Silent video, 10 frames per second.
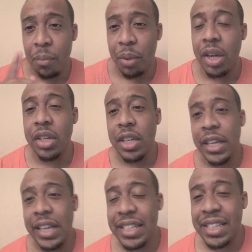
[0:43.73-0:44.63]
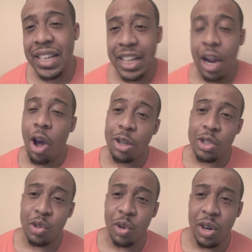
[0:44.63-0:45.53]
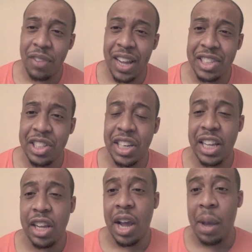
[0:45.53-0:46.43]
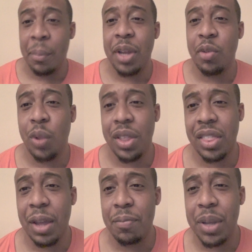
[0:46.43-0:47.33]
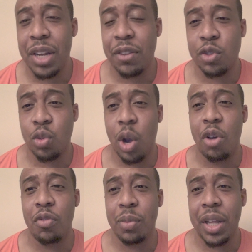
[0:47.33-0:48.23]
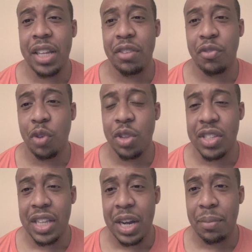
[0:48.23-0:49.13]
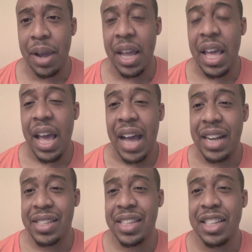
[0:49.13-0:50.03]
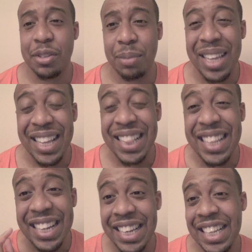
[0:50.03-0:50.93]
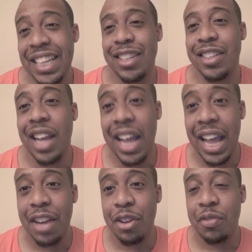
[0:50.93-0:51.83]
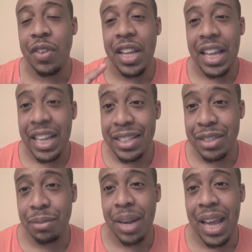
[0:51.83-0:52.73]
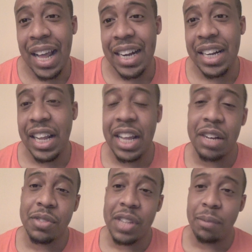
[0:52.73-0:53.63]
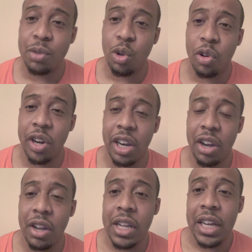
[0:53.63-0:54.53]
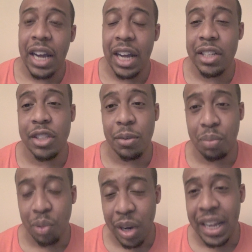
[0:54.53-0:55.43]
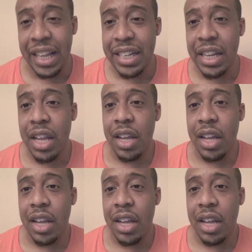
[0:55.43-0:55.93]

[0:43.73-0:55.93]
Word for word: But it's said that Arsenal have actually come in with a bid of 12 million for the centre back and is said to be in the lead ahead of Inter Milan and ahead of Sampdoria uh, to bring in